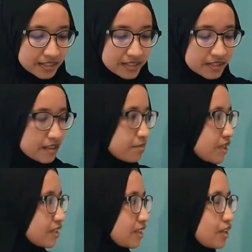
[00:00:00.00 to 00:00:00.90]

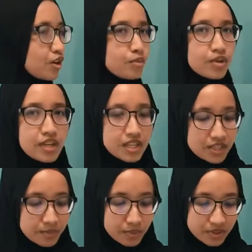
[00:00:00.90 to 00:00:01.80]
disturbance in
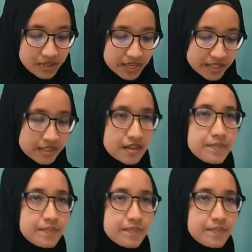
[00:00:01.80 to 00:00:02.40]
communication process.